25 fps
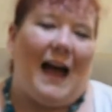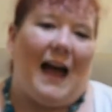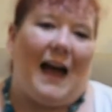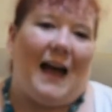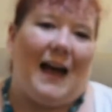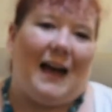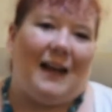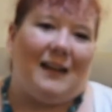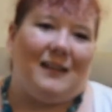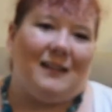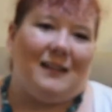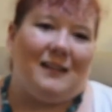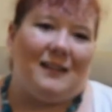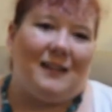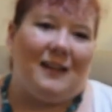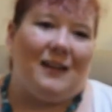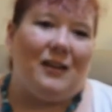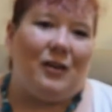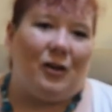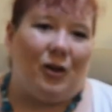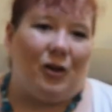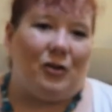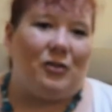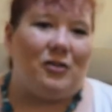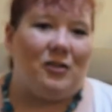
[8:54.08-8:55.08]
and you
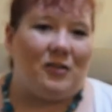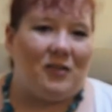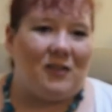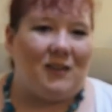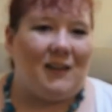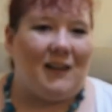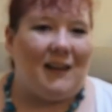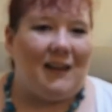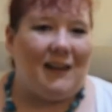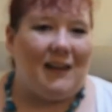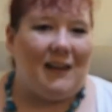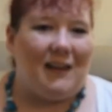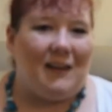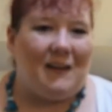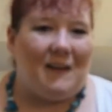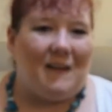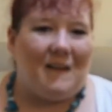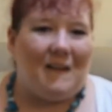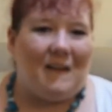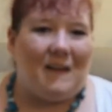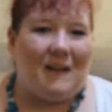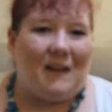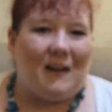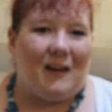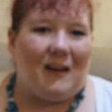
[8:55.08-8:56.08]
know just see
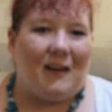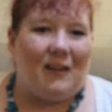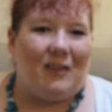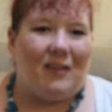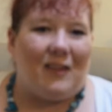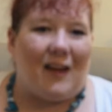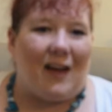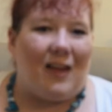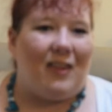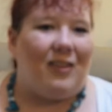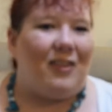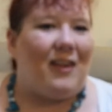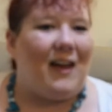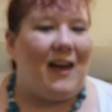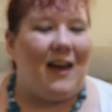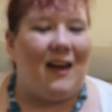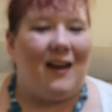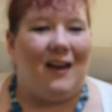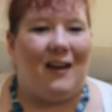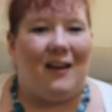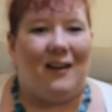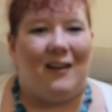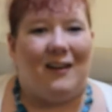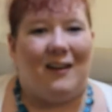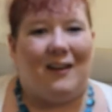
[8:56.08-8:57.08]
that
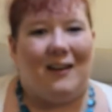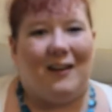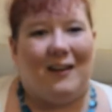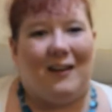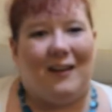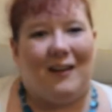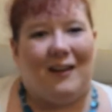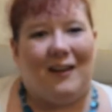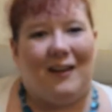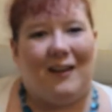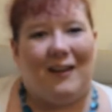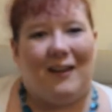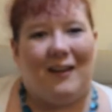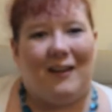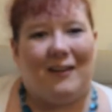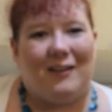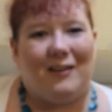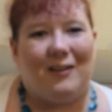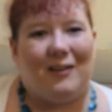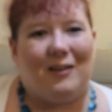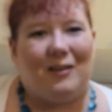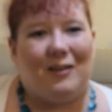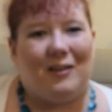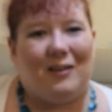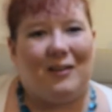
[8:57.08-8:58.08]
they're
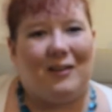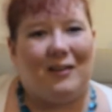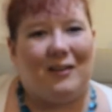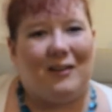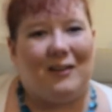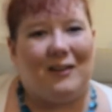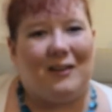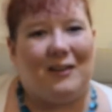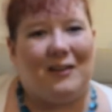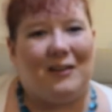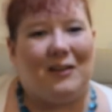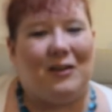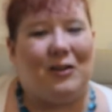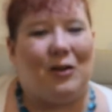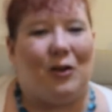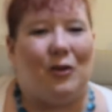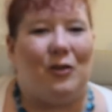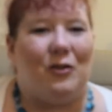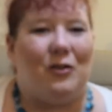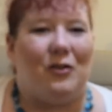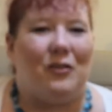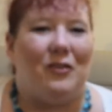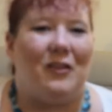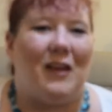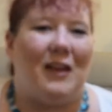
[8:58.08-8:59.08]
you
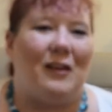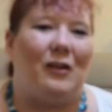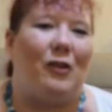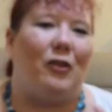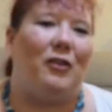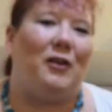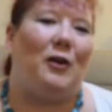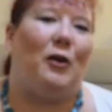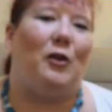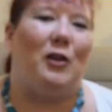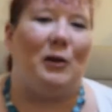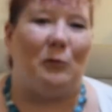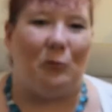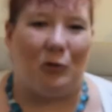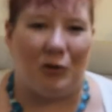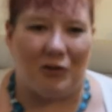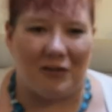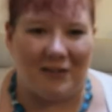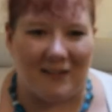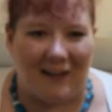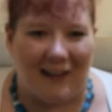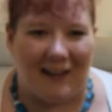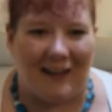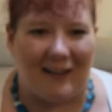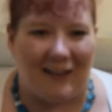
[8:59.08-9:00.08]
know they're not the only
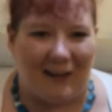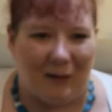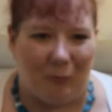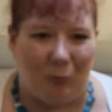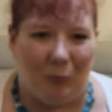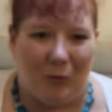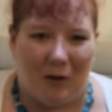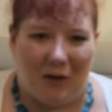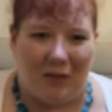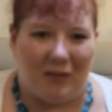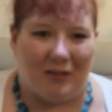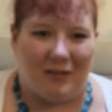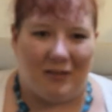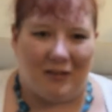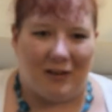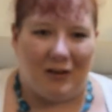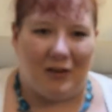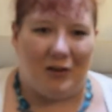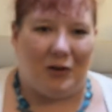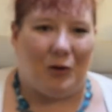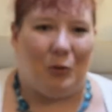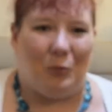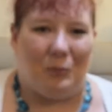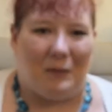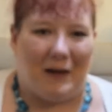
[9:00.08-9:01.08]
ones dealing with a
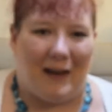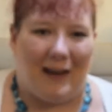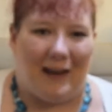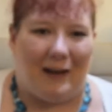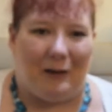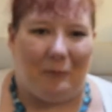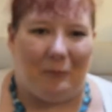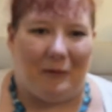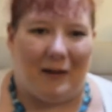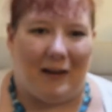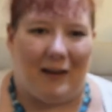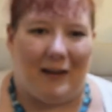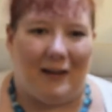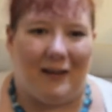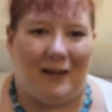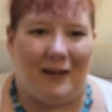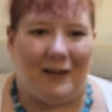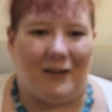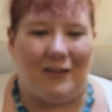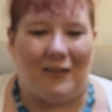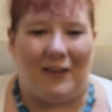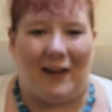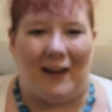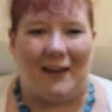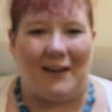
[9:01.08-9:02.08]
new
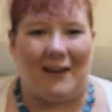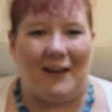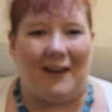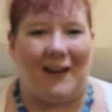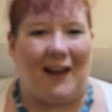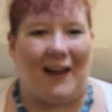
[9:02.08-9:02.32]
baby they can